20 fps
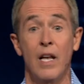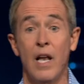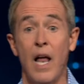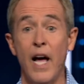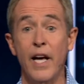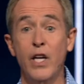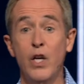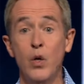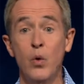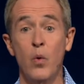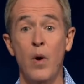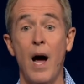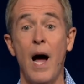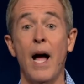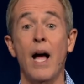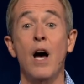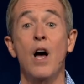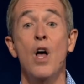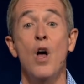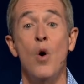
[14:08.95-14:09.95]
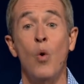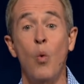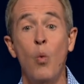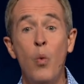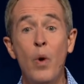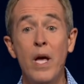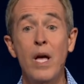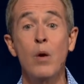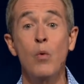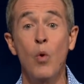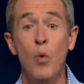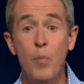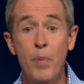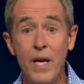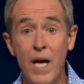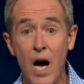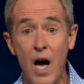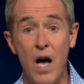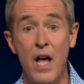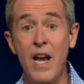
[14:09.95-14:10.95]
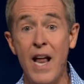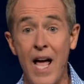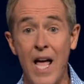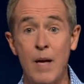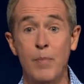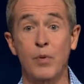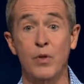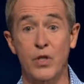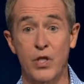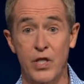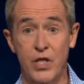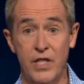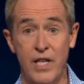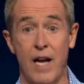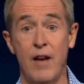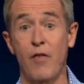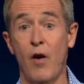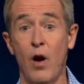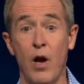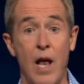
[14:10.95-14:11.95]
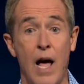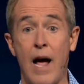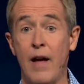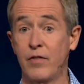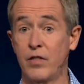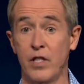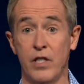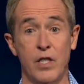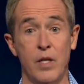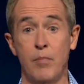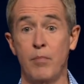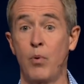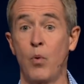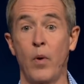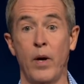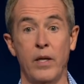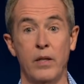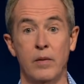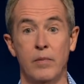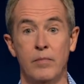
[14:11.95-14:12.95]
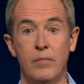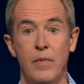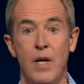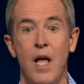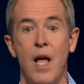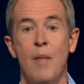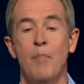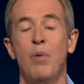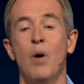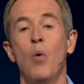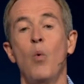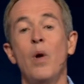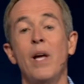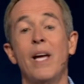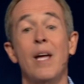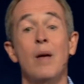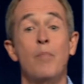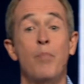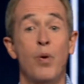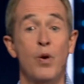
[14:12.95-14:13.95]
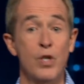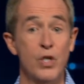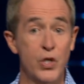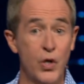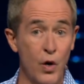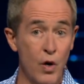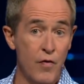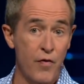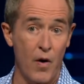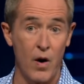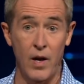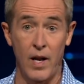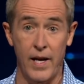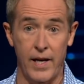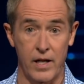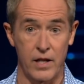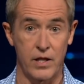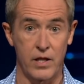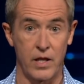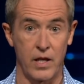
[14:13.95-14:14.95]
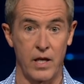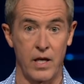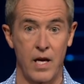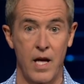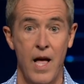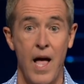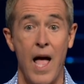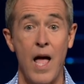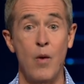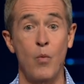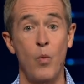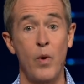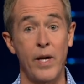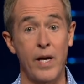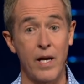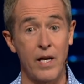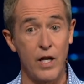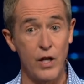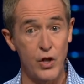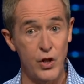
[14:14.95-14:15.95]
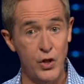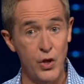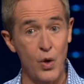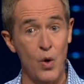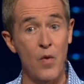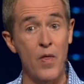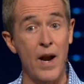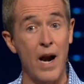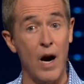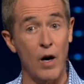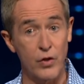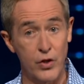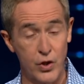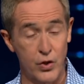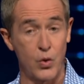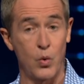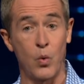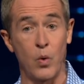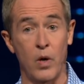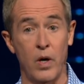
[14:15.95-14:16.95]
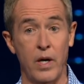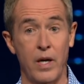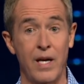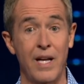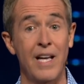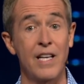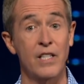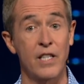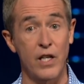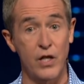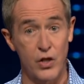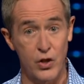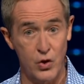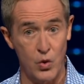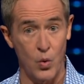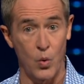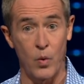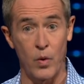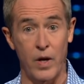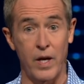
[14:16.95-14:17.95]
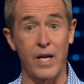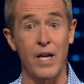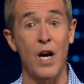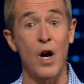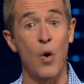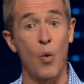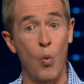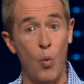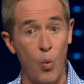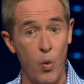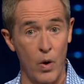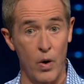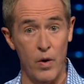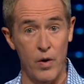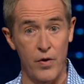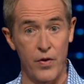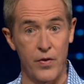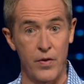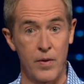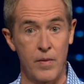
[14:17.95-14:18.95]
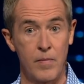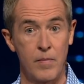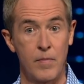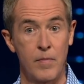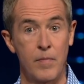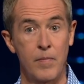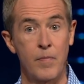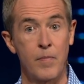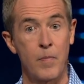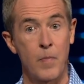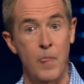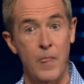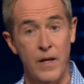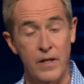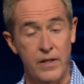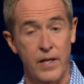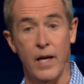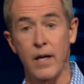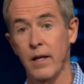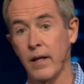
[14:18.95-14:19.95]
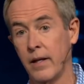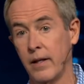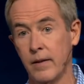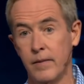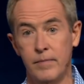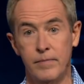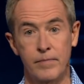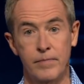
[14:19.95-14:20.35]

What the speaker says: like Uriah, we will be unable to save our lives at some point, but we can preserve our legacy, and we can ensure that our story is a story worth telling.